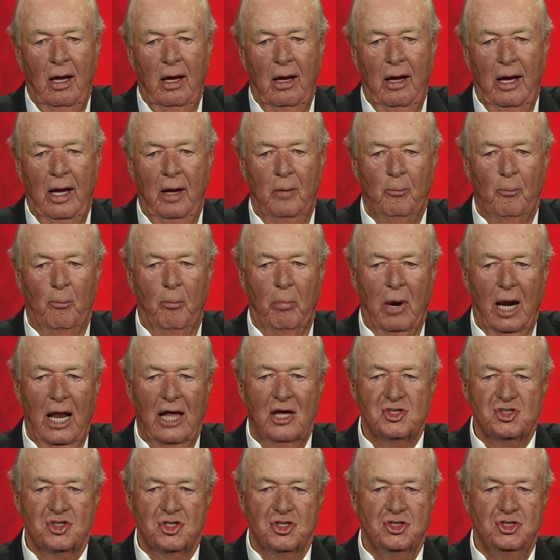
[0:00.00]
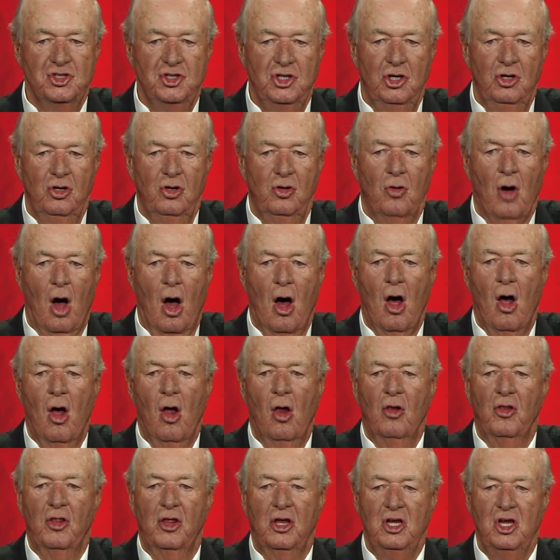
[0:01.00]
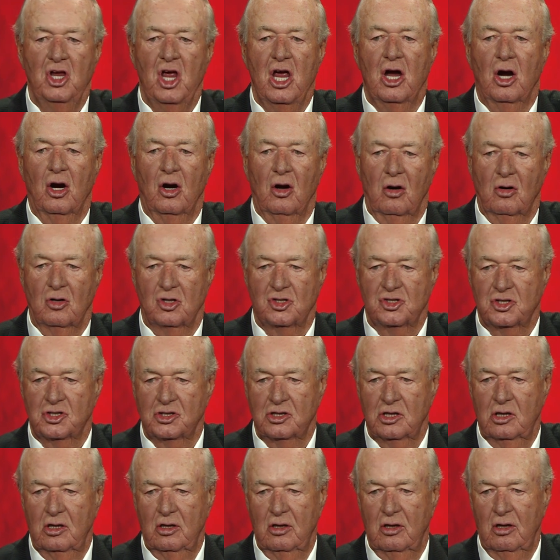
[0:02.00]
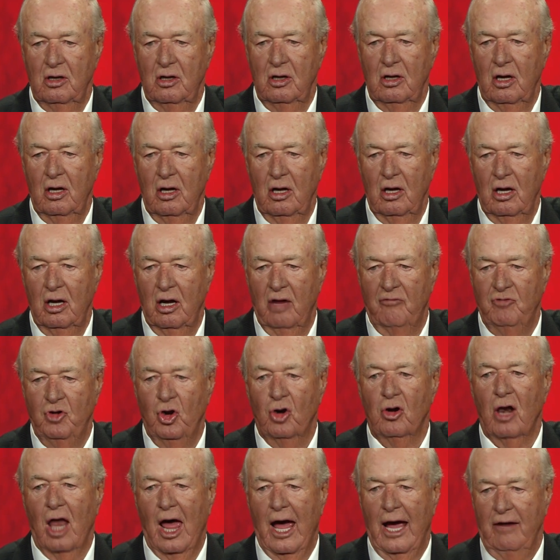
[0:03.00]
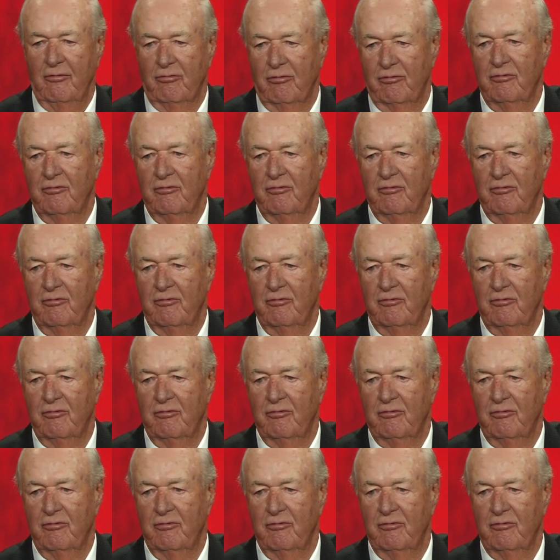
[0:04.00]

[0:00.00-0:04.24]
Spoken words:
and blesses you all the years of your life.